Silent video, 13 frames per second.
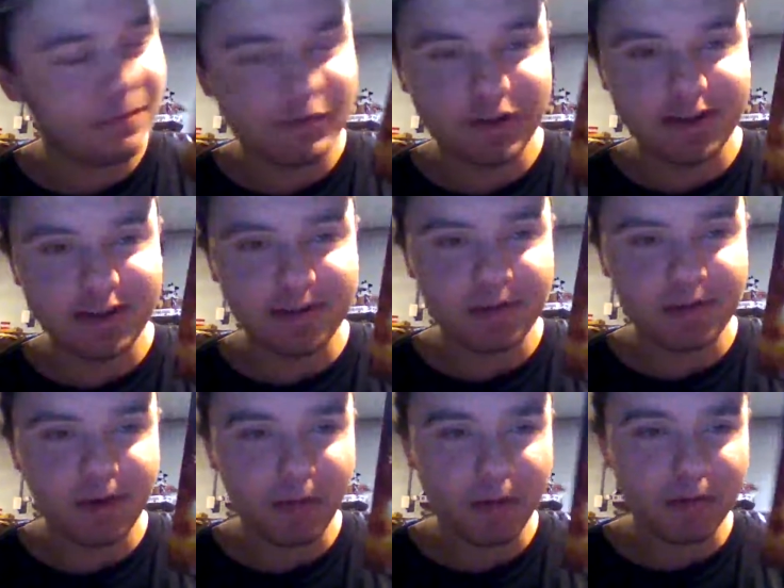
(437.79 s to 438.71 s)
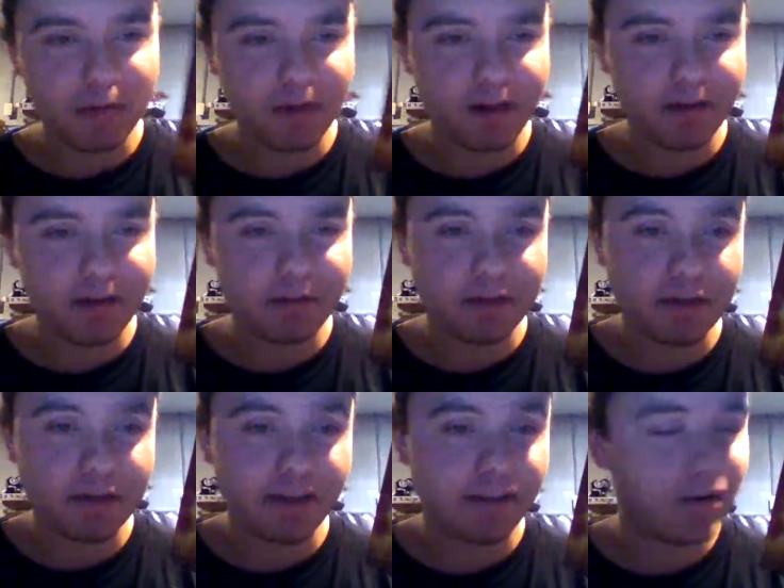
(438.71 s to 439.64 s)
tries to freak people out, which
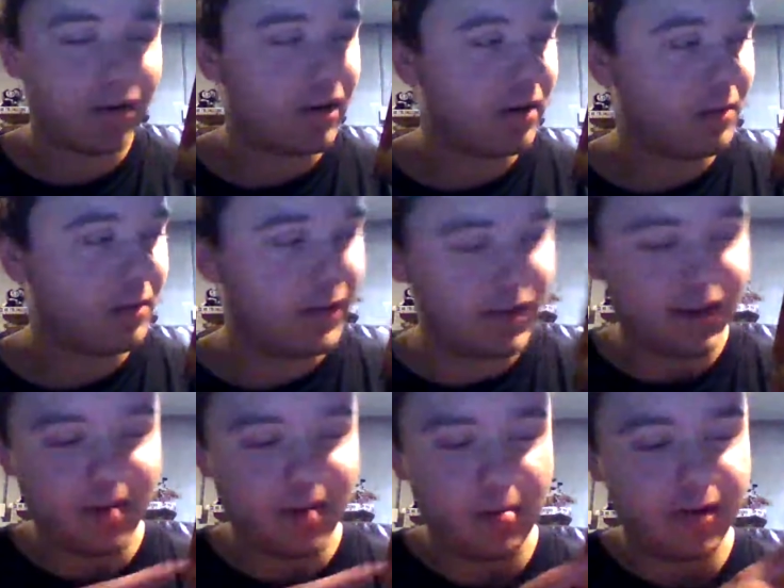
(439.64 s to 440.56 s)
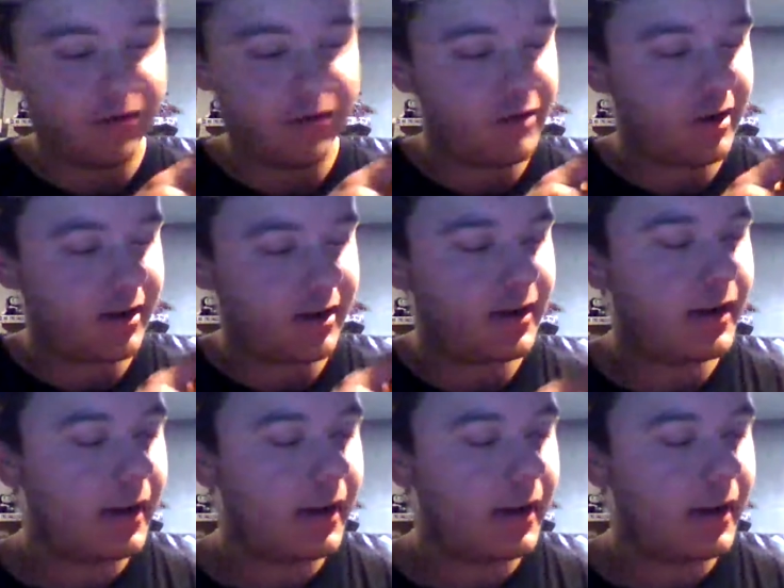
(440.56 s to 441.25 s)
isn't hard when he's got that big truck.